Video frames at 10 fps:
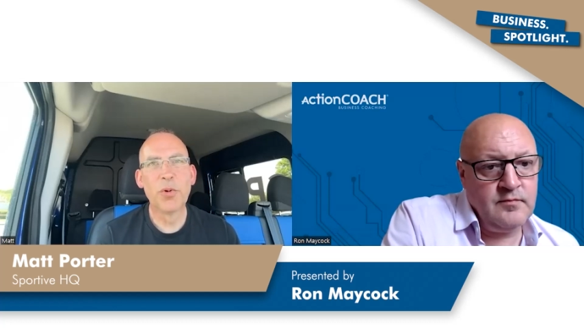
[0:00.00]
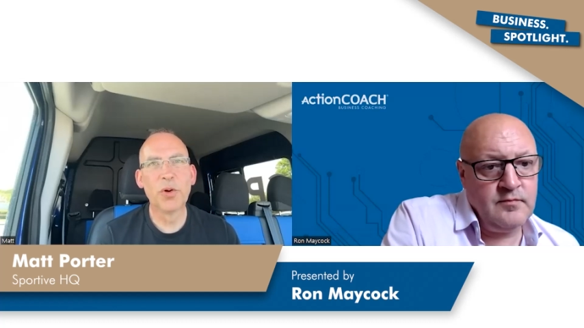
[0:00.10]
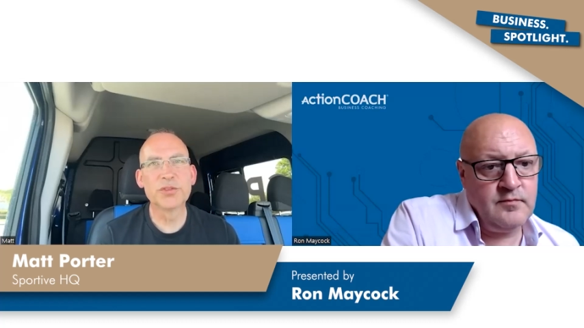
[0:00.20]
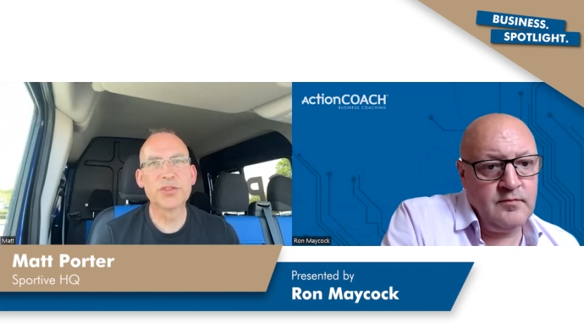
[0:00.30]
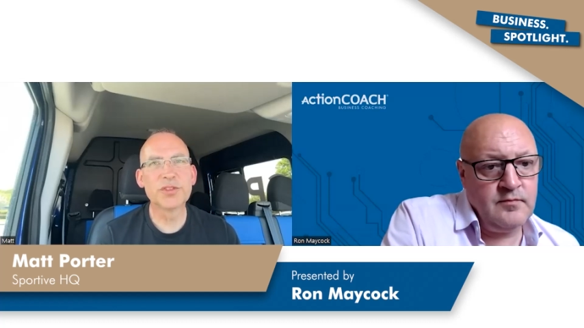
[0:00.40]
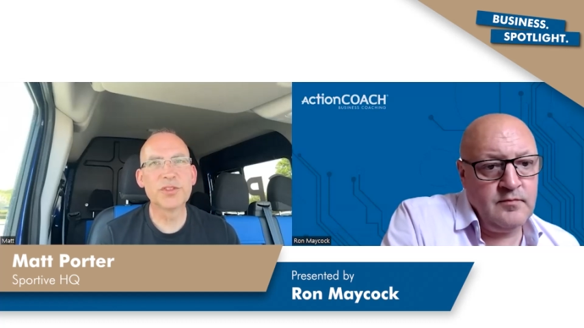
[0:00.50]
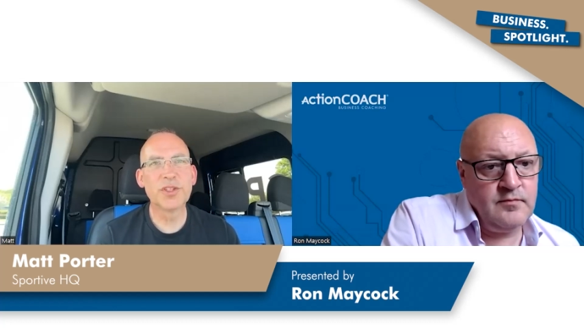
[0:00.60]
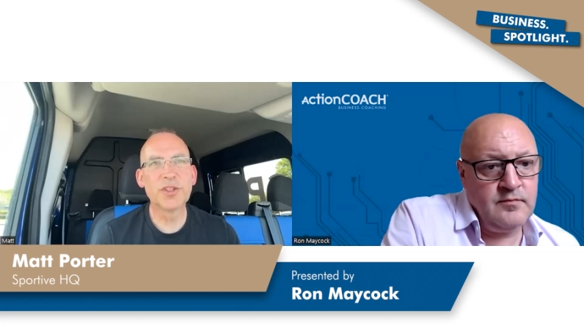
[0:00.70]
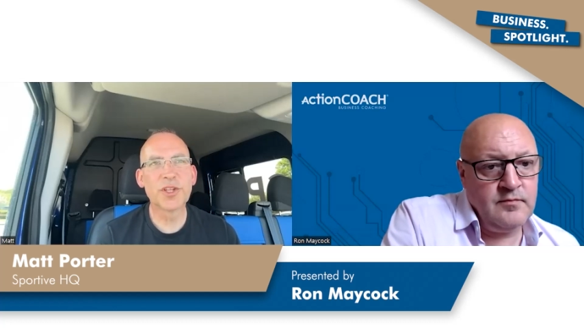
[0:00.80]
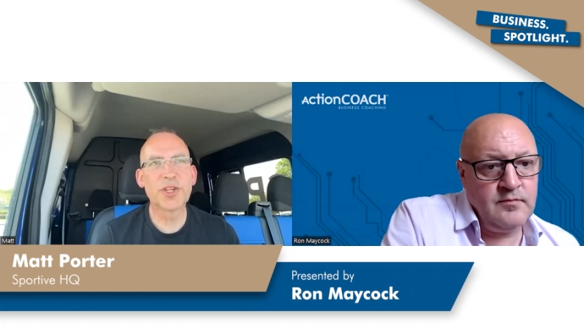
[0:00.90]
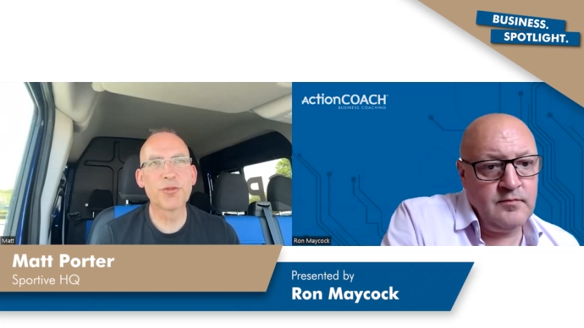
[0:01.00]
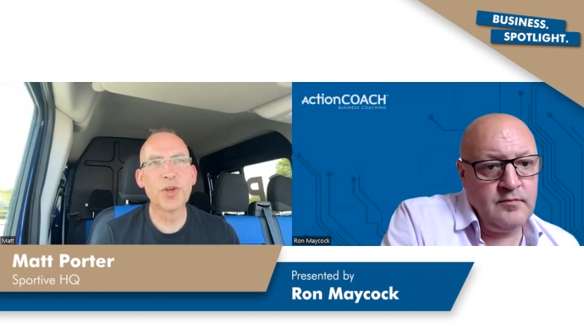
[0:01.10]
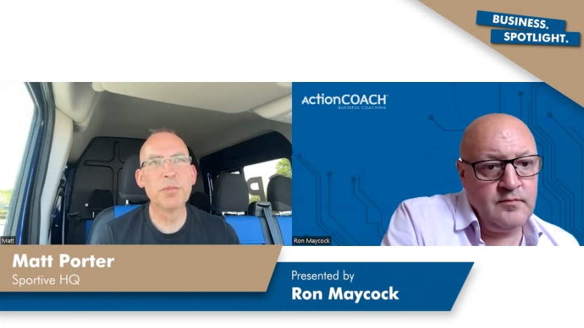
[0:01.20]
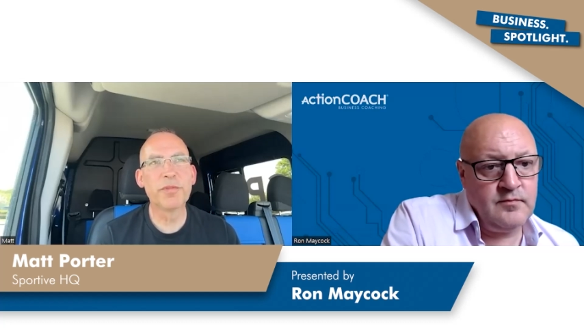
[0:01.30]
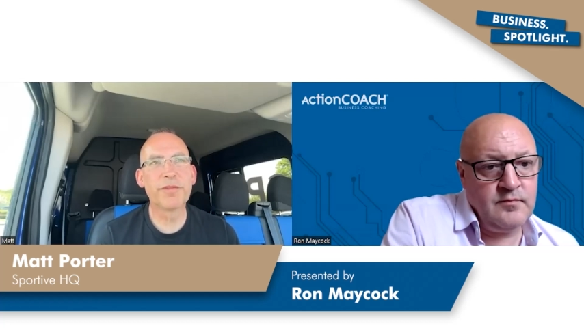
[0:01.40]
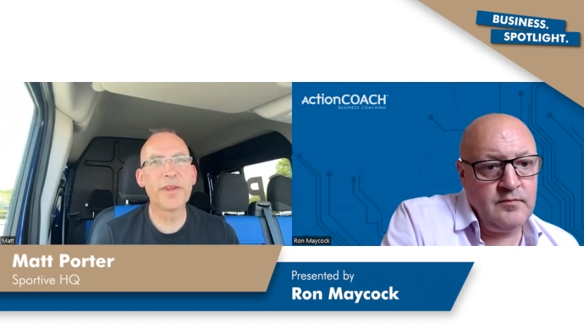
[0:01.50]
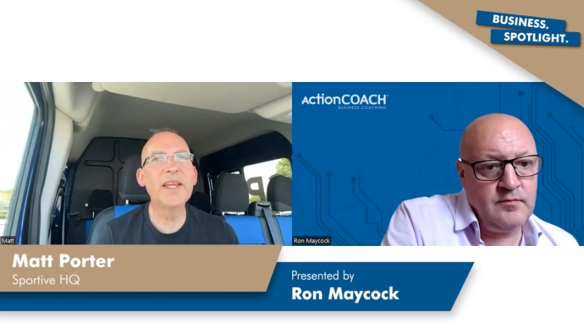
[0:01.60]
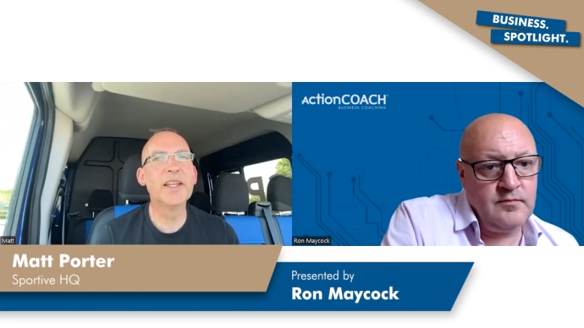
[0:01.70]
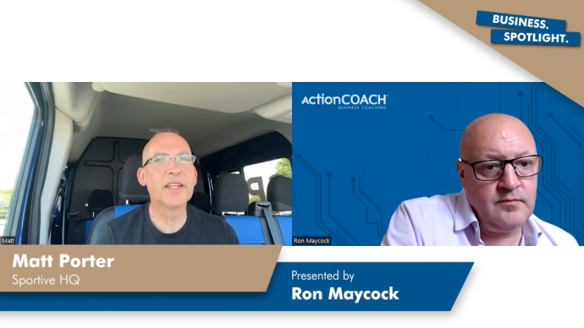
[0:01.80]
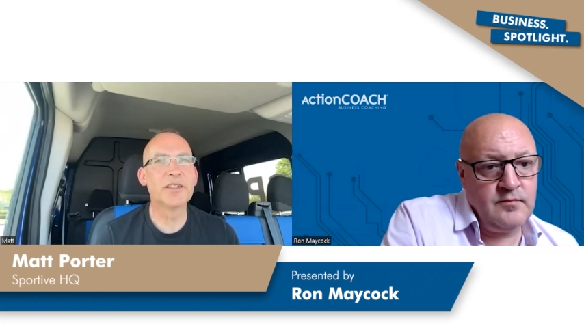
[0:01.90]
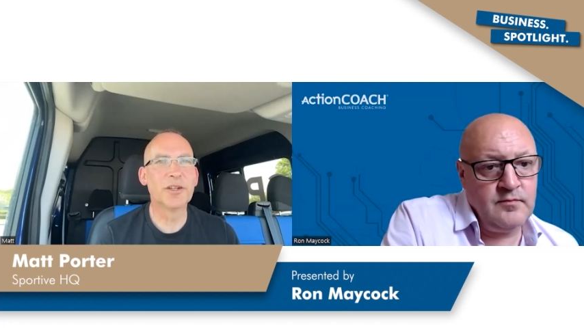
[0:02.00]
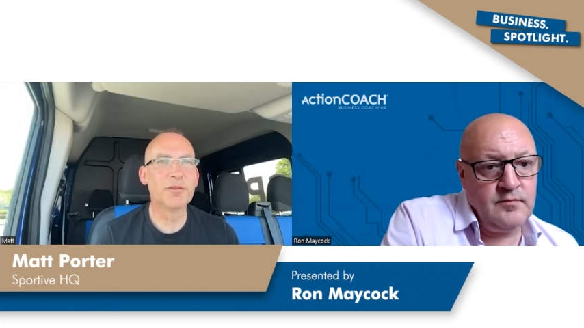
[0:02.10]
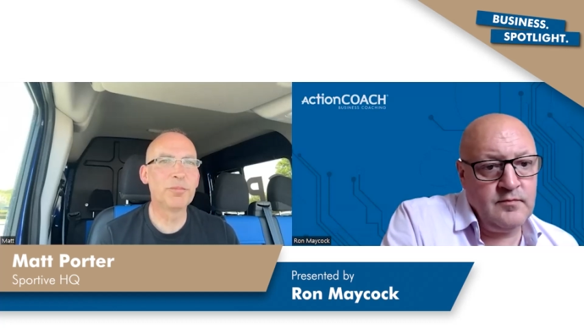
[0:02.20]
Speaker 1: But the group feeling